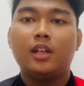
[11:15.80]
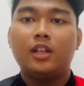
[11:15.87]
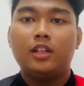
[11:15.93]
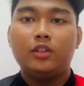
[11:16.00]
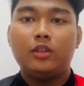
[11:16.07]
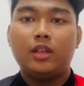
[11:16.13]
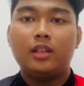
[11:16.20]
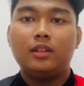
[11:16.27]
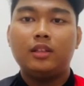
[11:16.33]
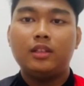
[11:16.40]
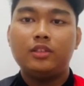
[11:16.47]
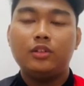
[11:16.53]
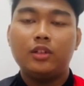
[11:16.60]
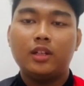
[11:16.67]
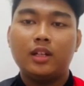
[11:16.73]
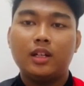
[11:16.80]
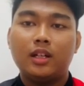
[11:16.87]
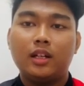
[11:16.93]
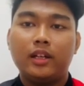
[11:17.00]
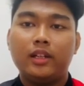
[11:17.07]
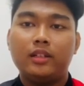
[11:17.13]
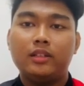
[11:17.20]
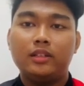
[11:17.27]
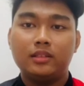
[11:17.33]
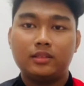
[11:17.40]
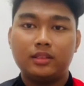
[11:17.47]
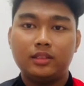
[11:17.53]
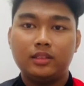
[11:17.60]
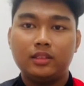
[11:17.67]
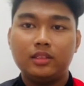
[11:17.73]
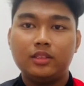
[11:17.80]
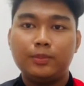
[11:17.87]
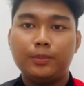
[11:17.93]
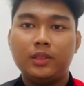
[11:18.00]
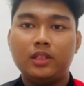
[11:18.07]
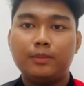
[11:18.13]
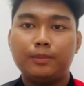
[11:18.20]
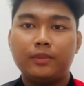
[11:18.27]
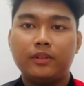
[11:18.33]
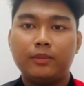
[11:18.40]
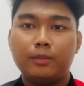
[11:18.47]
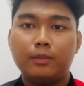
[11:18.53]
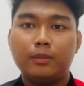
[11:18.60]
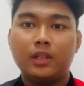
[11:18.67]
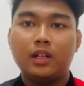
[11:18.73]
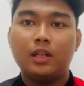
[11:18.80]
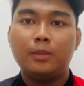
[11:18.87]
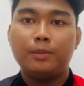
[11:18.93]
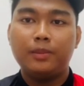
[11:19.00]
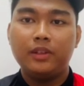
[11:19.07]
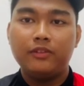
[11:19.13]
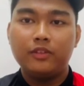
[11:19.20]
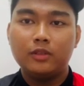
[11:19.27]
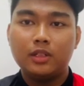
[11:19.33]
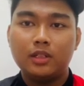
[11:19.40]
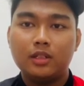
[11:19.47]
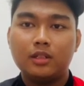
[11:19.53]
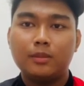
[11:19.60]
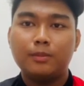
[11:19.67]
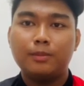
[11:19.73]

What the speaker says: You can test your car at a certain speed, preferably